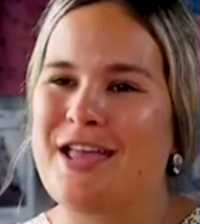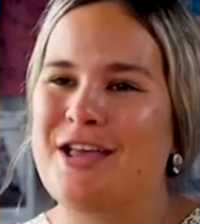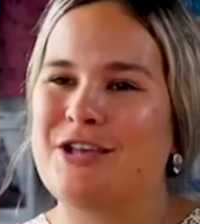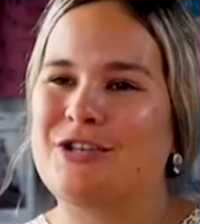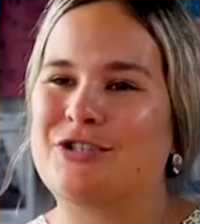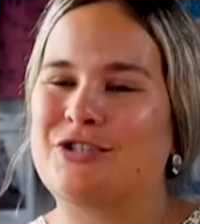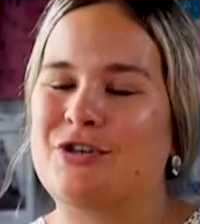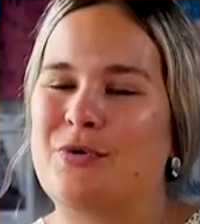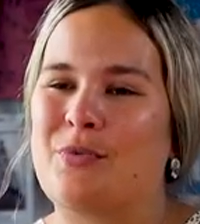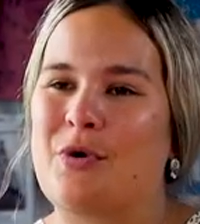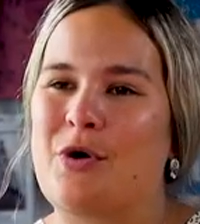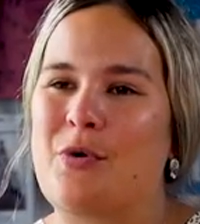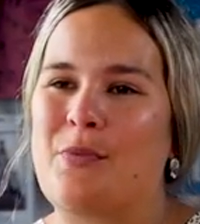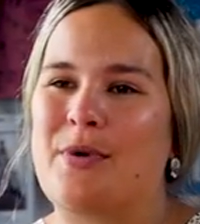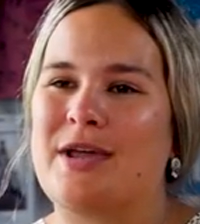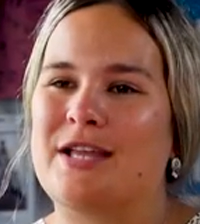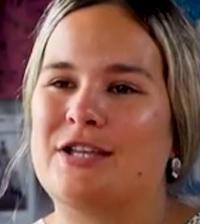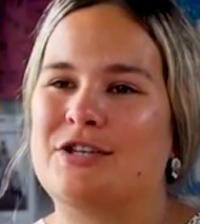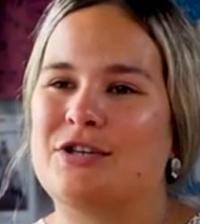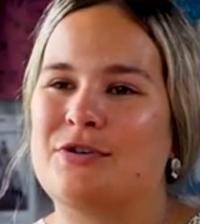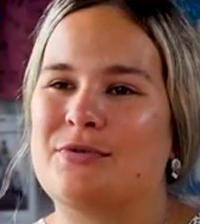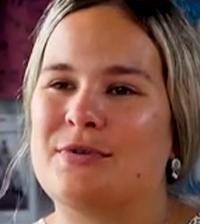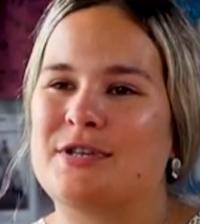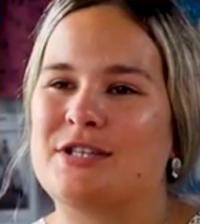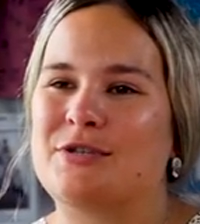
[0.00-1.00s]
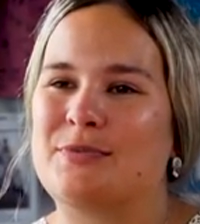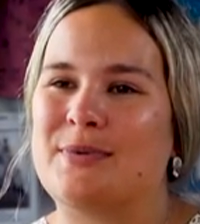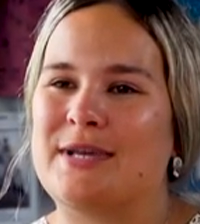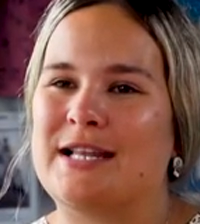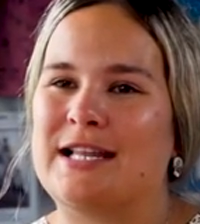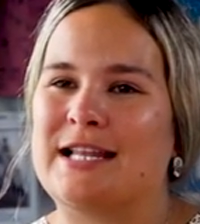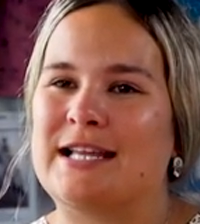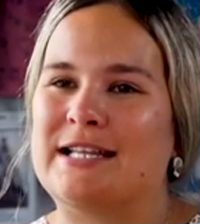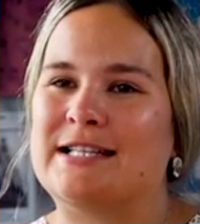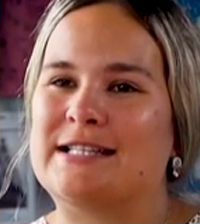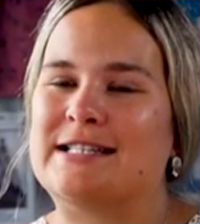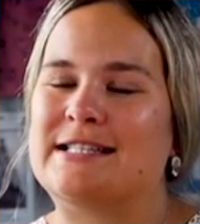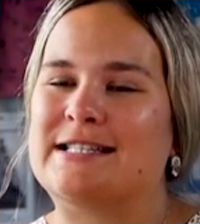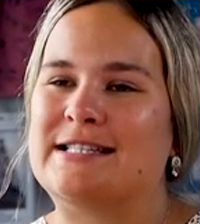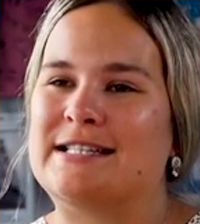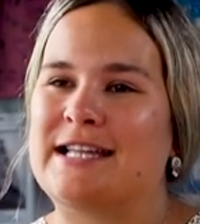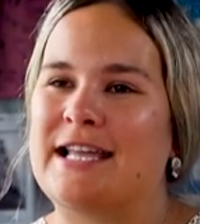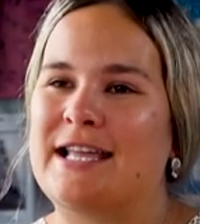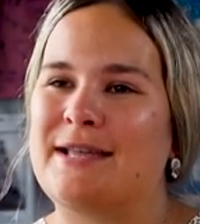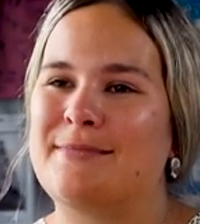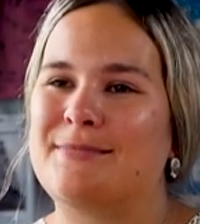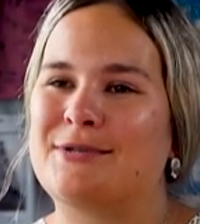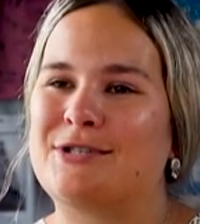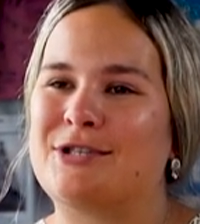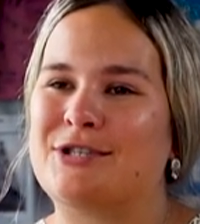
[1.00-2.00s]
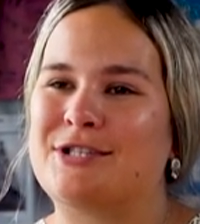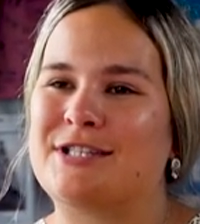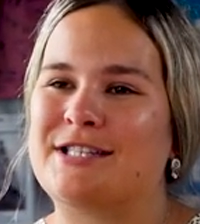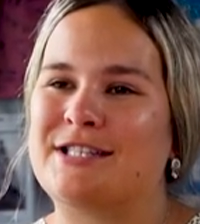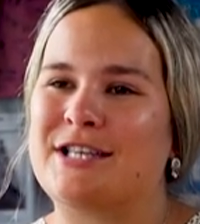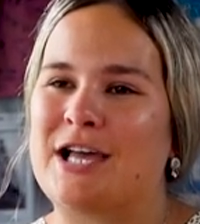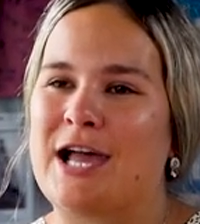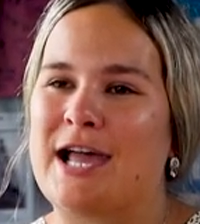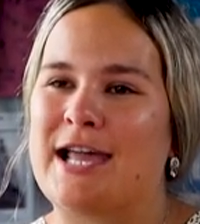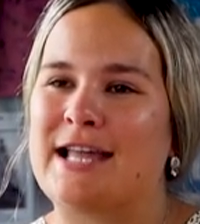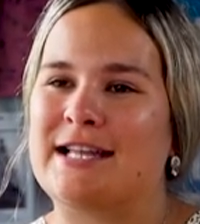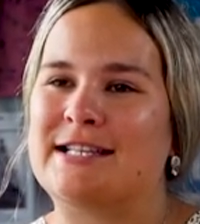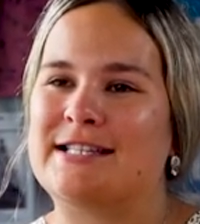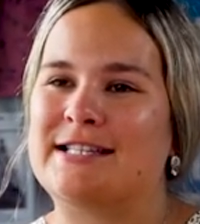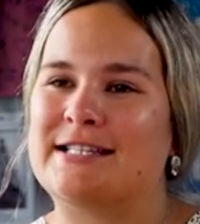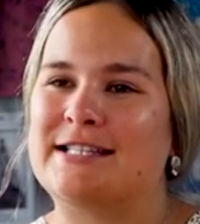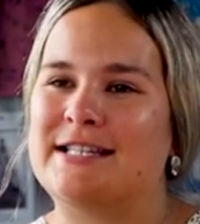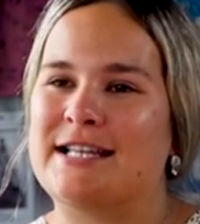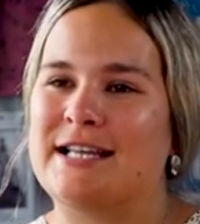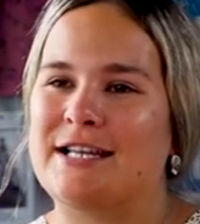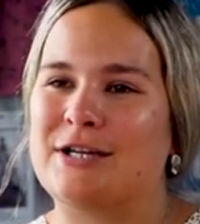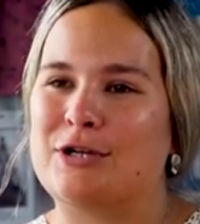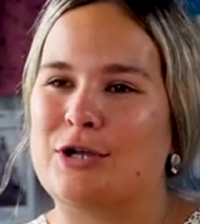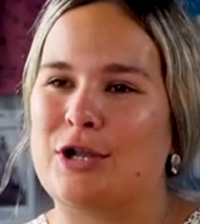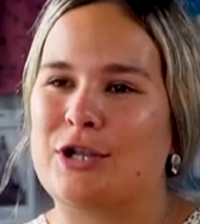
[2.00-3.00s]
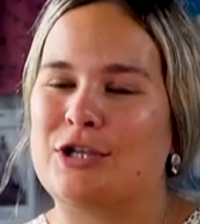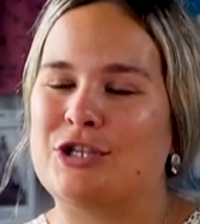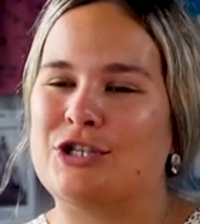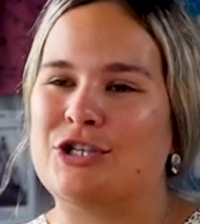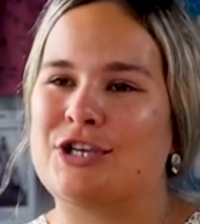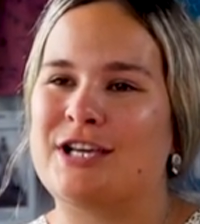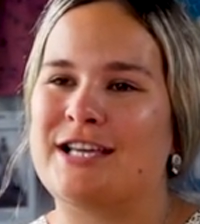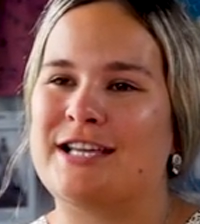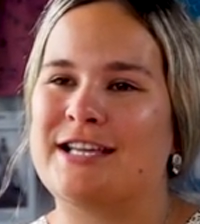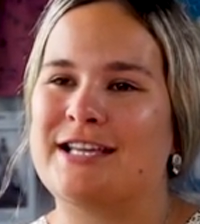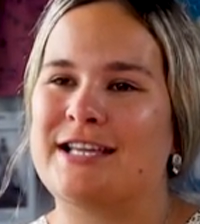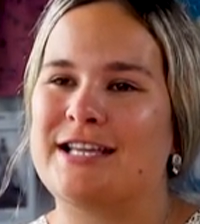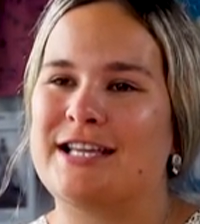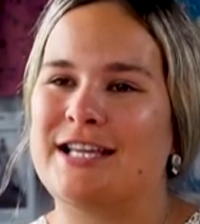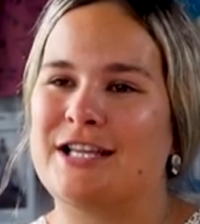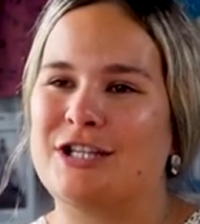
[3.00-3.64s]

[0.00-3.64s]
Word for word: So what we do is we lead STEAM, so science, technology,